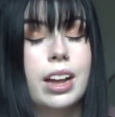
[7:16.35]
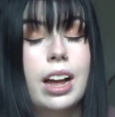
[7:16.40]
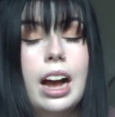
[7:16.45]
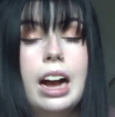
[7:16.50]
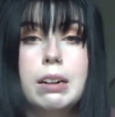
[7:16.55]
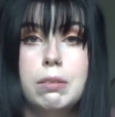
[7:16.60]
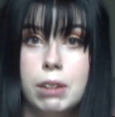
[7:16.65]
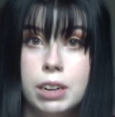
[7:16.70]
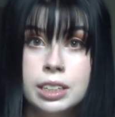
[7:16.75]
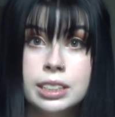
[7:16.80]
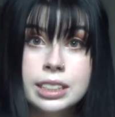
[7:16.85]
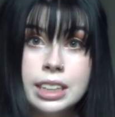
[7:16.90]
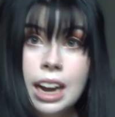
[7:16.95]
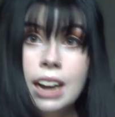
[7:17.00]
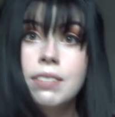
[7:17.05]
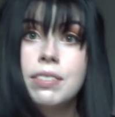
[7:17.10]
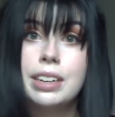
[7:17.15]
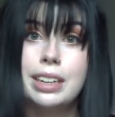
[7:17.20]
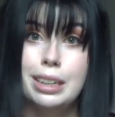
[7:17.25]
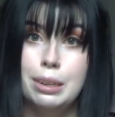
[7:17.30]
I wanted to
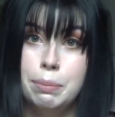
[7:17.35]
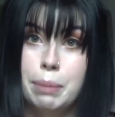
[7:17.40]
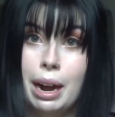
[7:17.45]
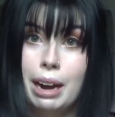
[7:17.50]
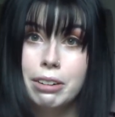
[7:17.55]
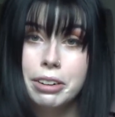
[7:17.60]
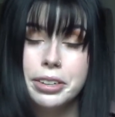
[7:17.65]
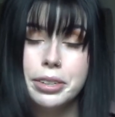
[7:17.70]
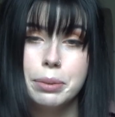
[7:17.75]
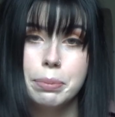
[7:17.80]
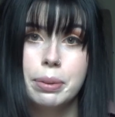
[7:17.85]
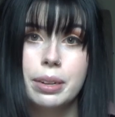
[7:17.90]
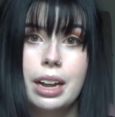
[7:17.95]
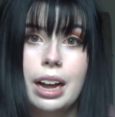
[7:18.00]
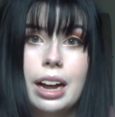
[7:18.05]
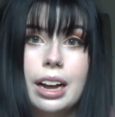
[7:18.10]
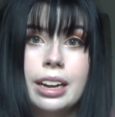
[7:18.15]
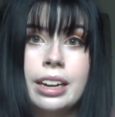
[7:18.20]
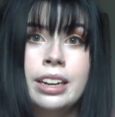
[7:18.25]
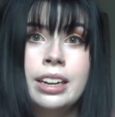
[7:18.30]
have a good power
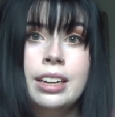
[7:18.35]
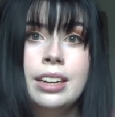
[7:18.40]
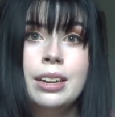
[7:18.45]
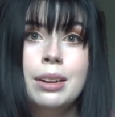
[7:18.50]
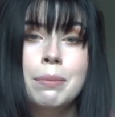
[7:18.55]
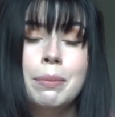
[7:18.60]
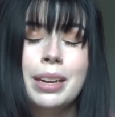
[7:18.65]
supply